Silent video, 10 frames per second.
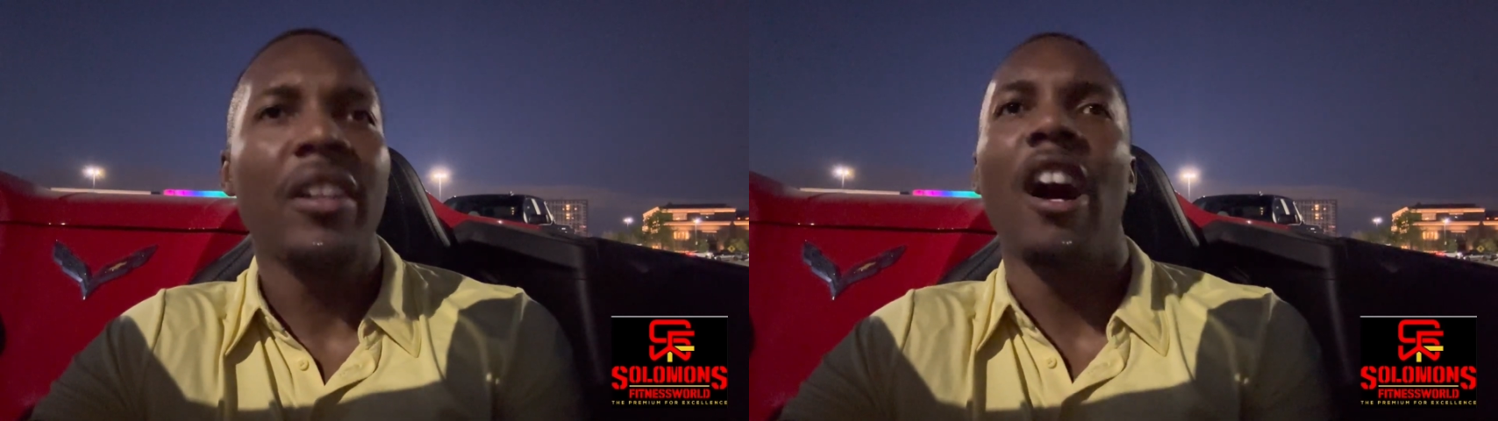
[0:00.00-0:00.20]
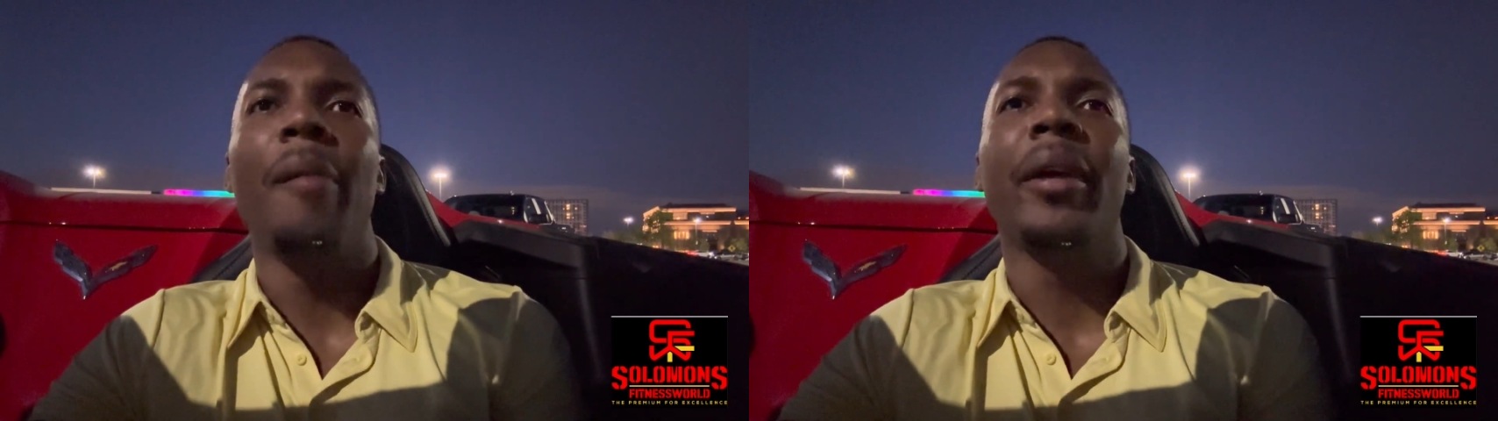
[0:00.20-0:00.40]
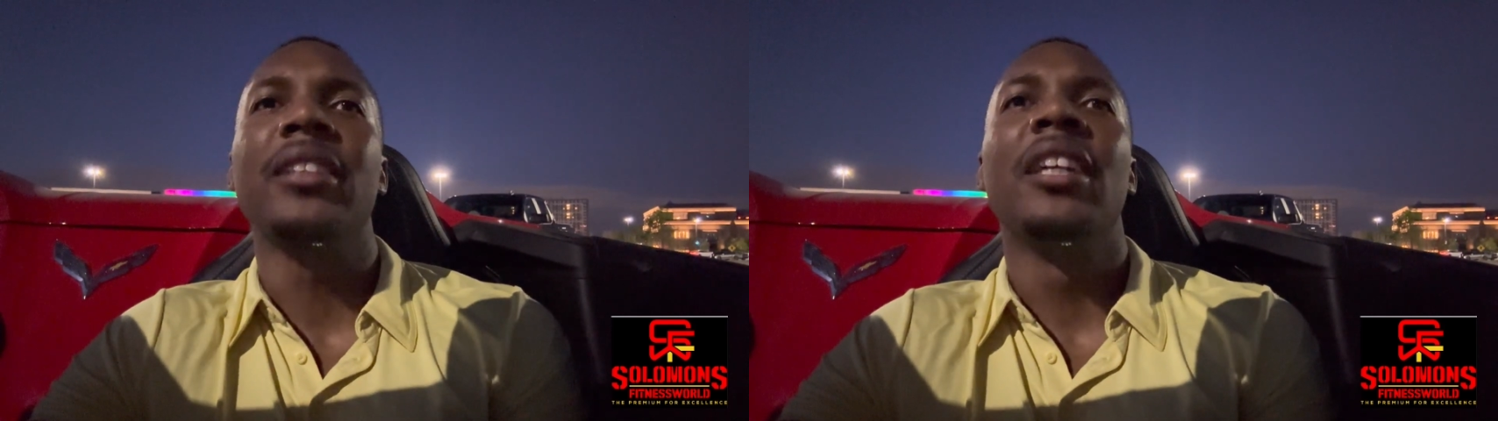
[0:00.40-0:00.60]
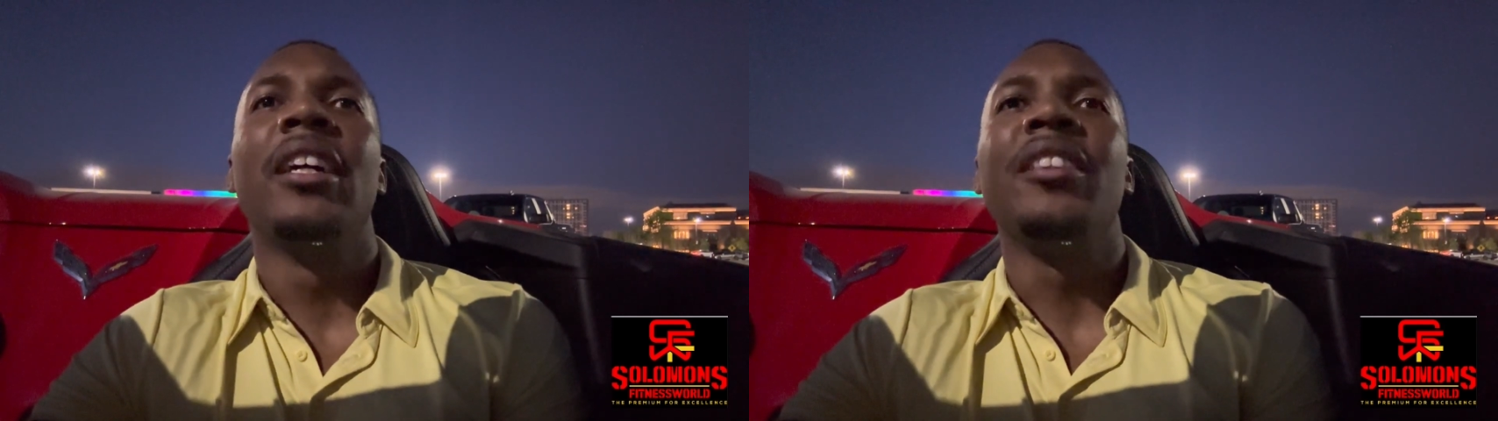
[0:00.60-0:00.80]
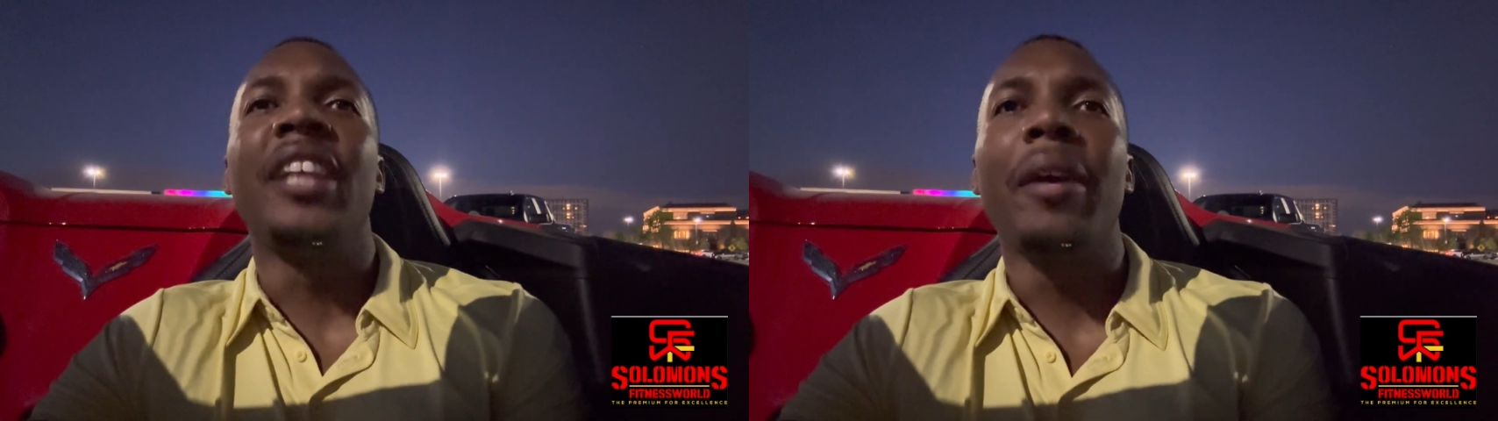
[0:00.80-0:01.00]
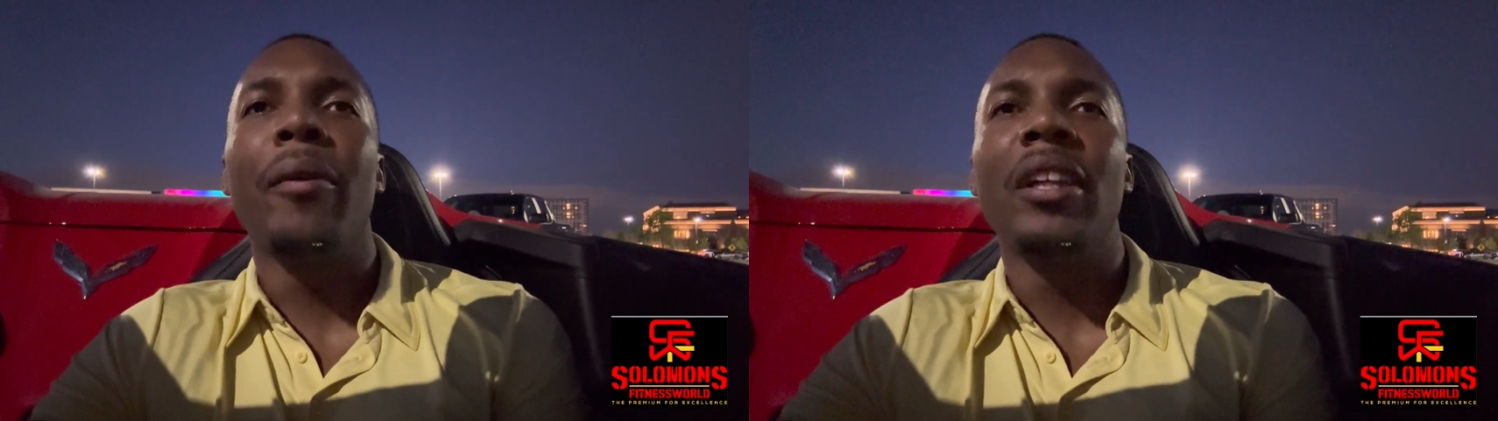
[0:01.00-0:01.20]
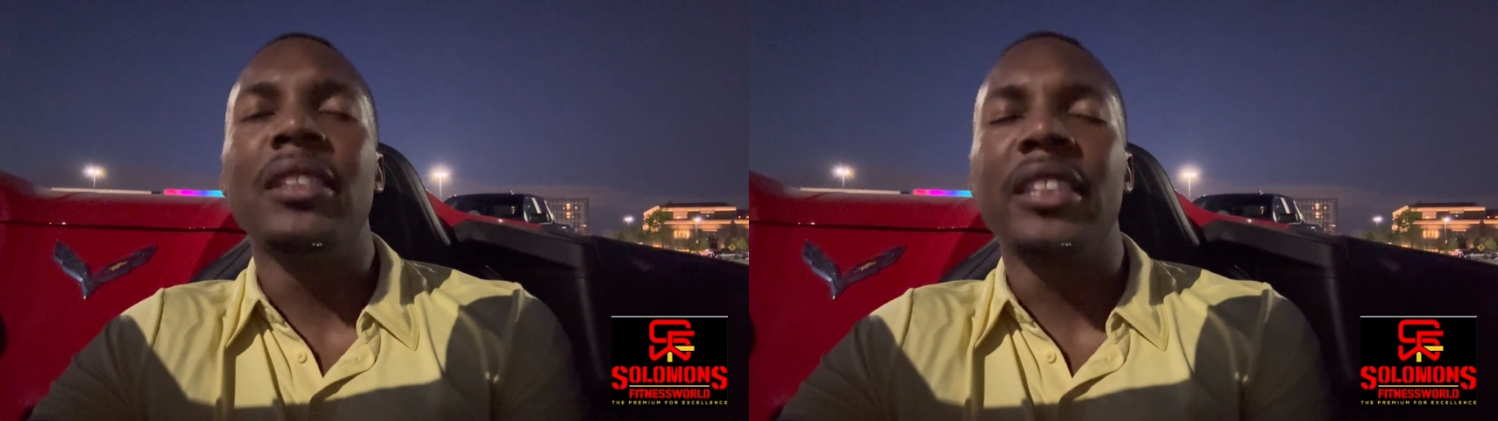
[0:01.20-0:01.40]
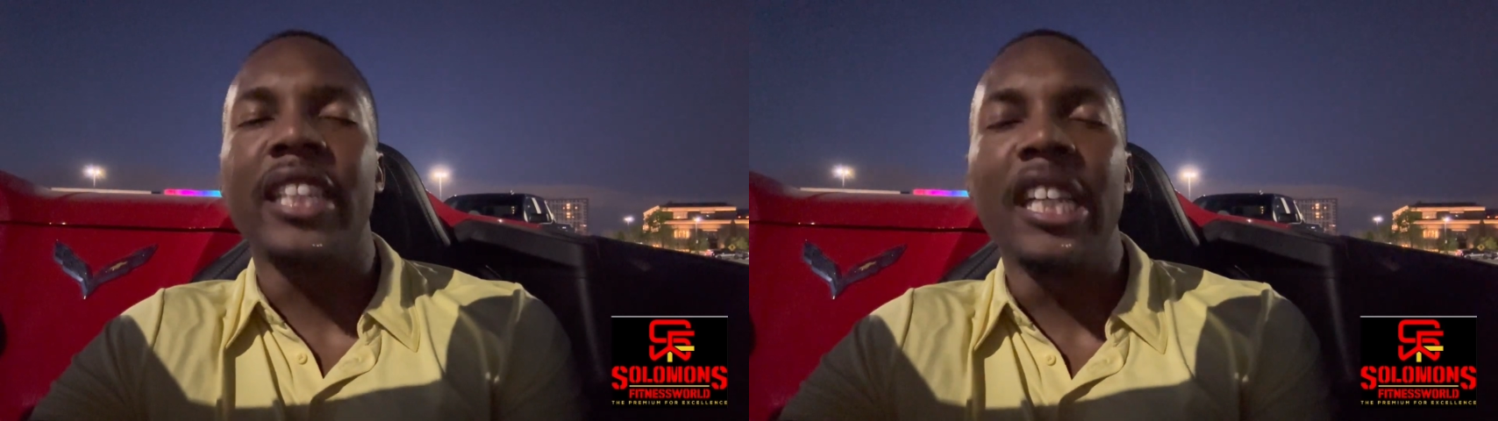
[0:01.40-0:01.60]
No, because they want
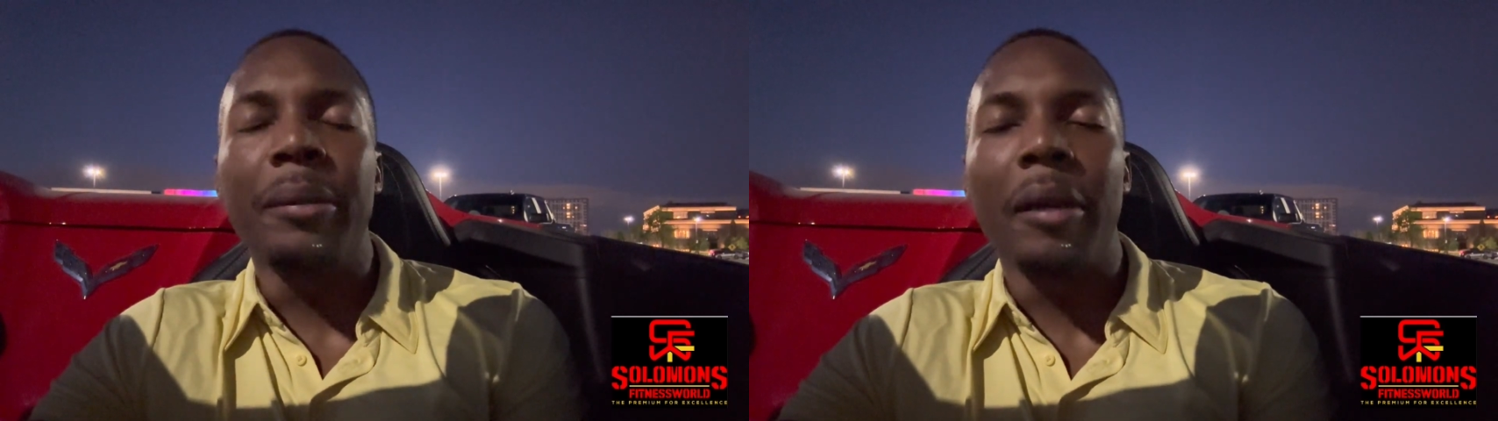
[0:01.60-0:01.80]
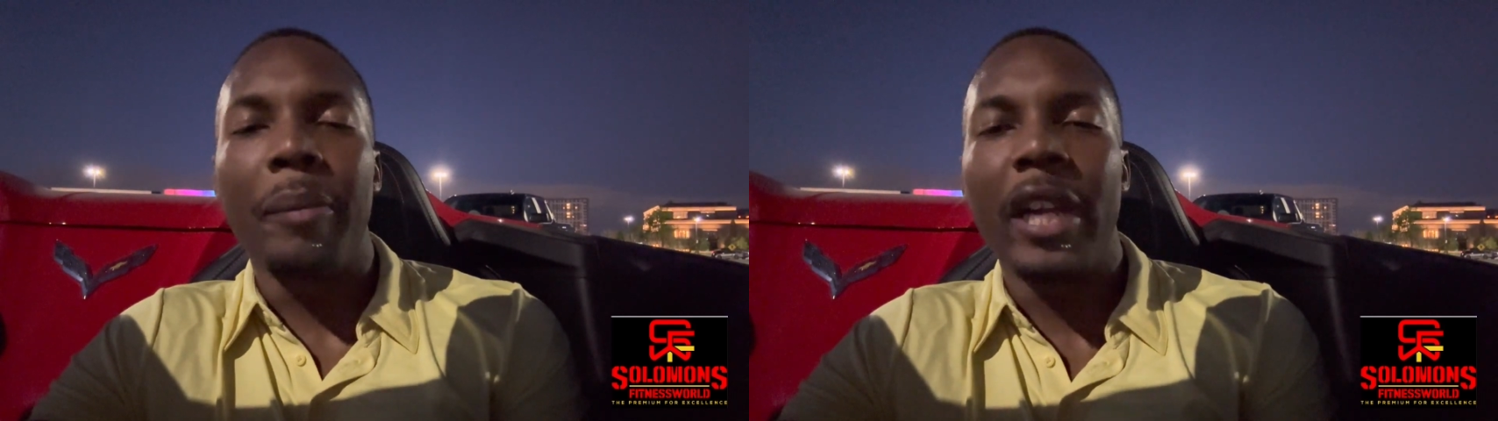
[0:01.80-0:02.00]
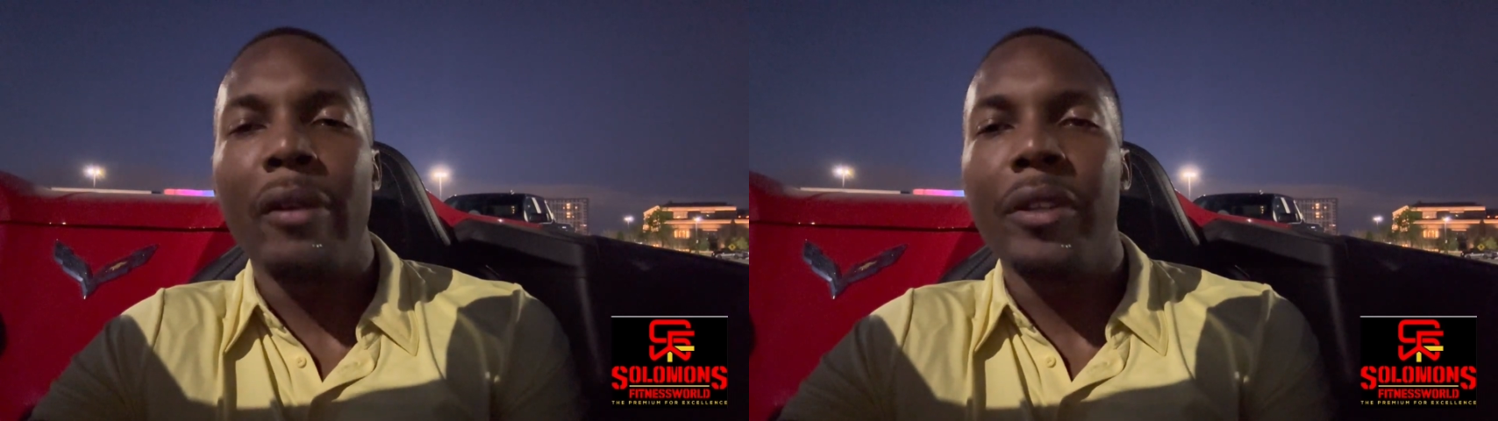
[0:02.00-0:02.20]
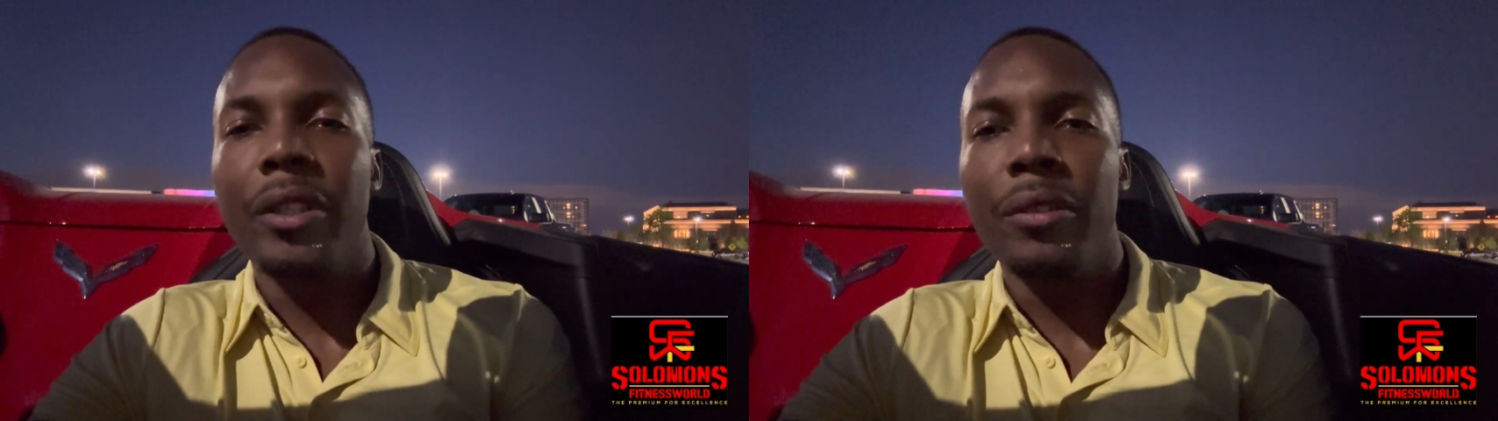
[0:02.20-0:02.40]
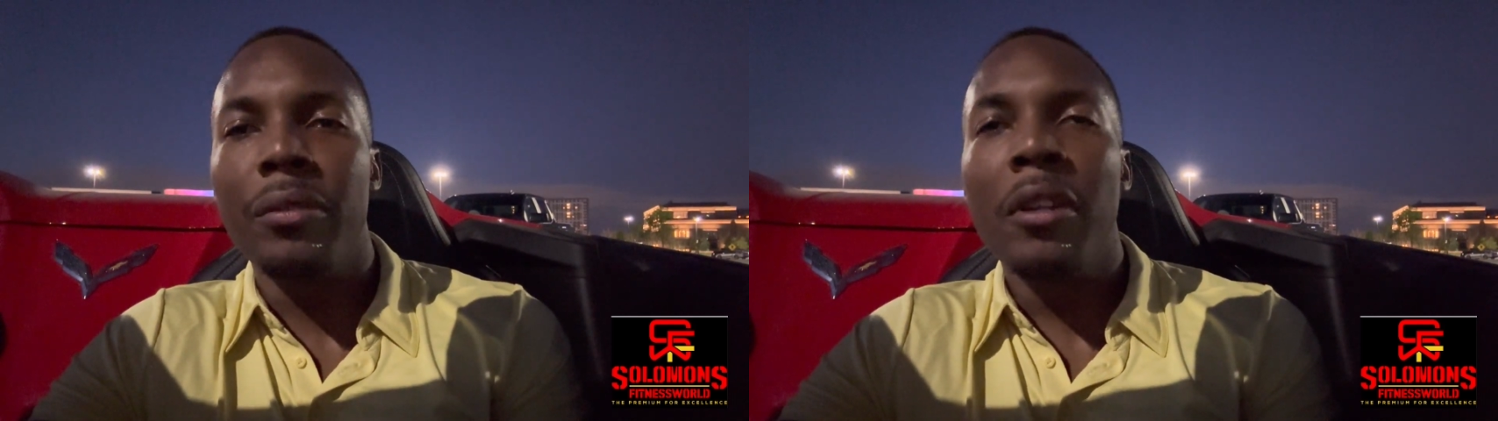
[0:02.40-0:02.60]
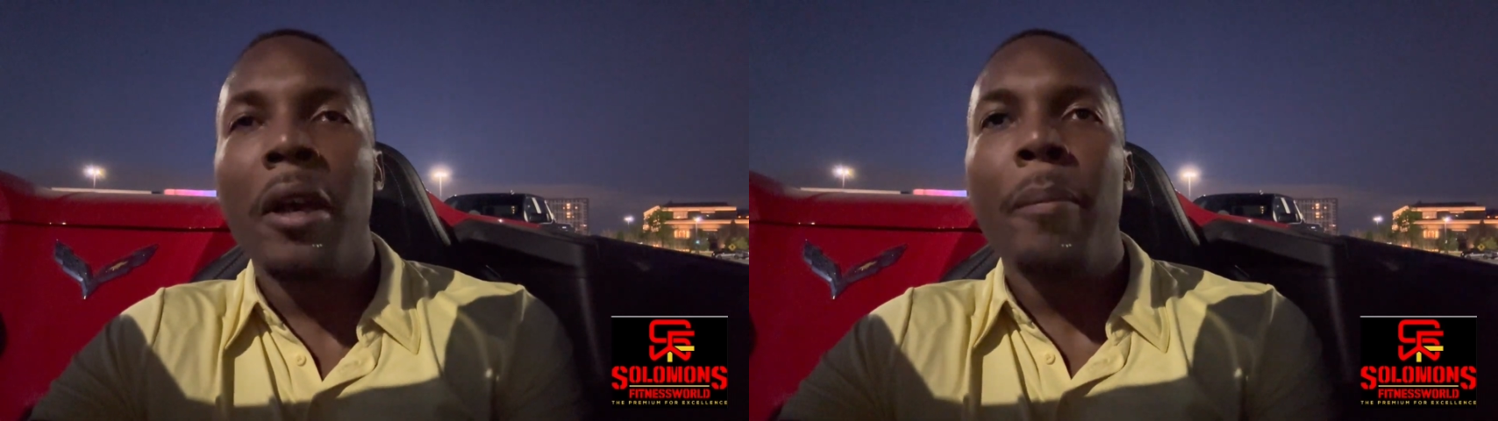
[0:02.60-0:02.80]
to just keep comparing you